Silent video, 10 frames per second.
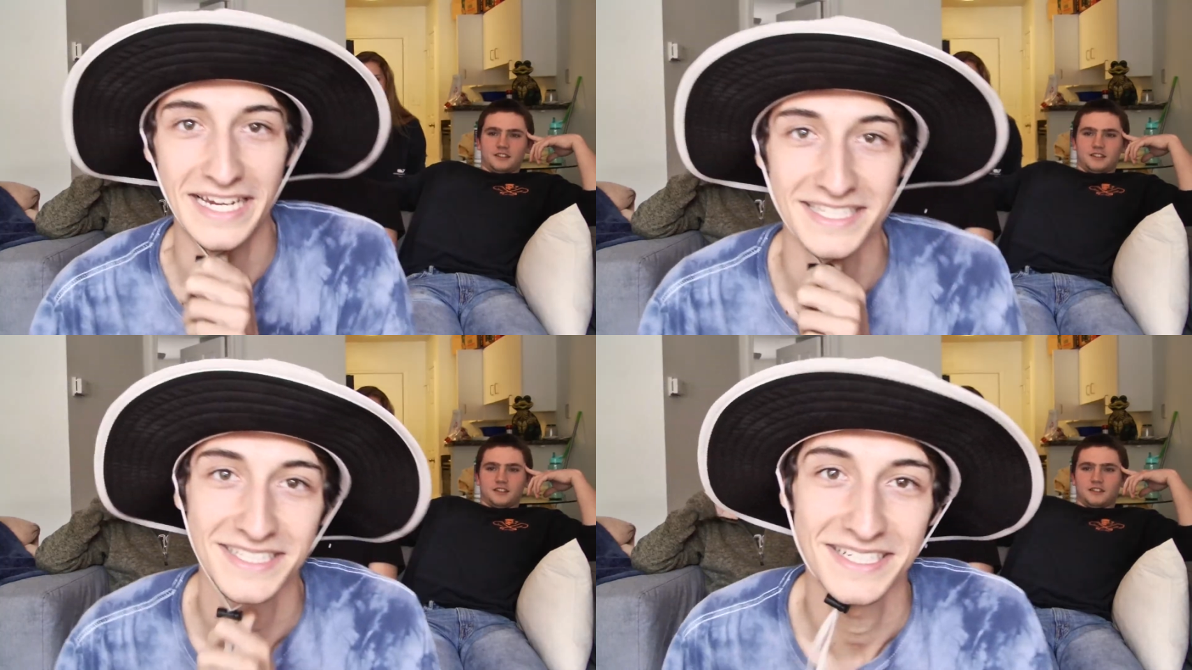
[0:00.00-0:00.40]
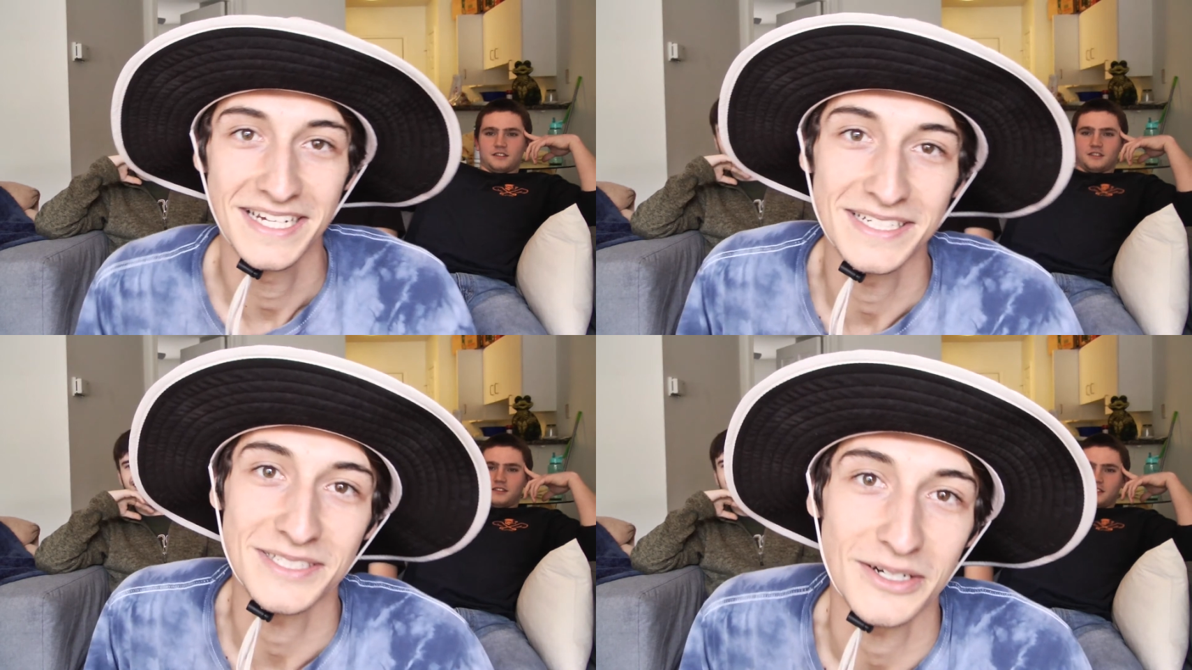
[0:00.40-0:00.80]
Speaker 1: Guys,
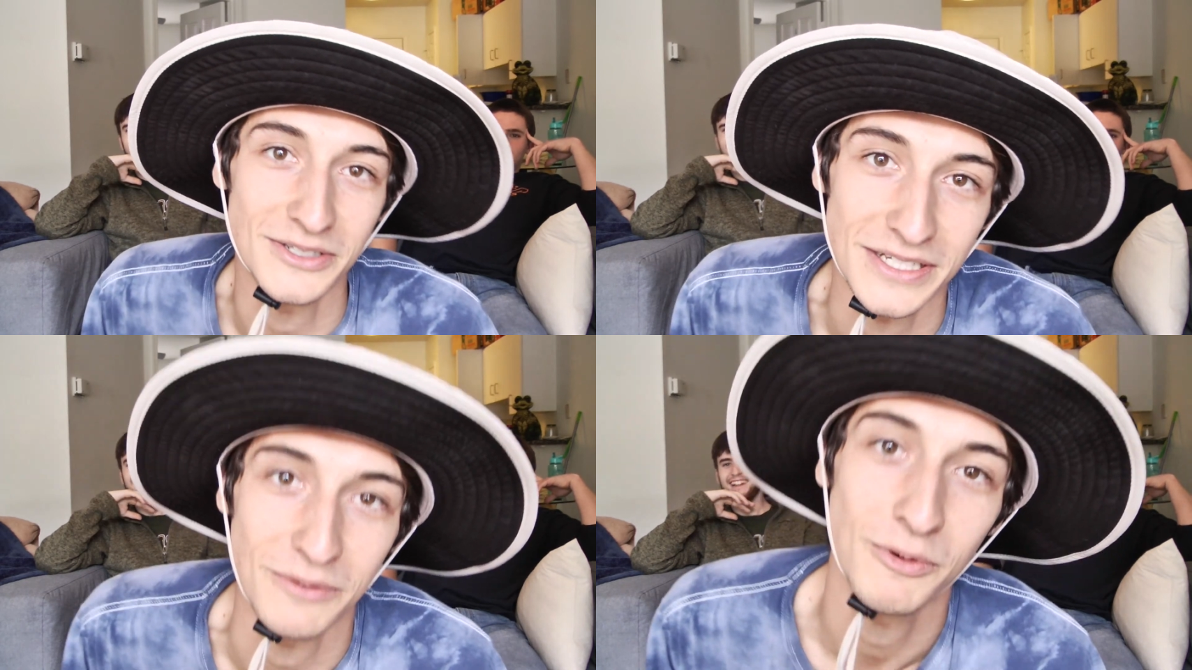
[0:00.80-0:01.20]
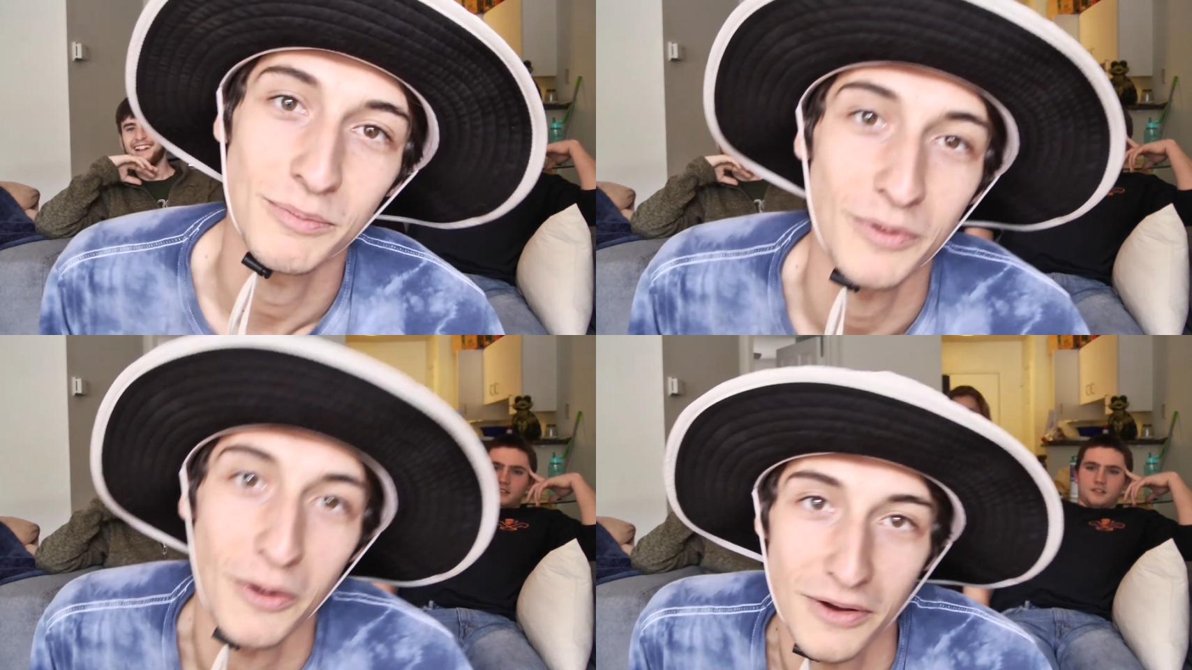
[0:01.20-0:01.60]
seriously, we're
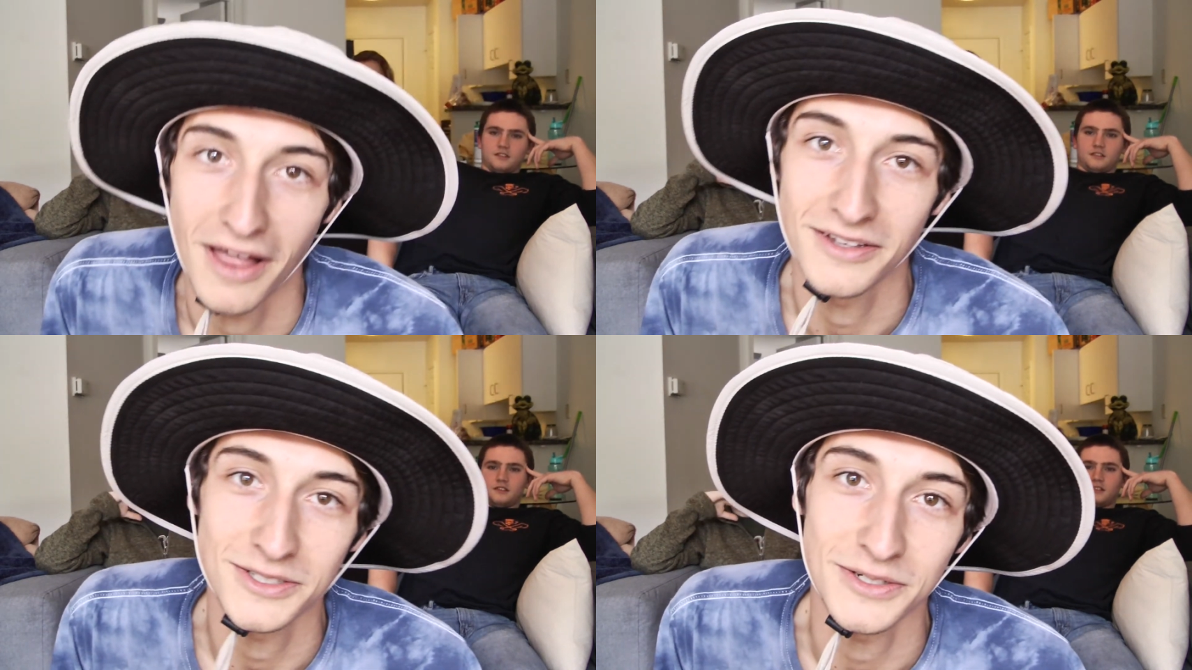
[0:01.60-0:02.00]
broke college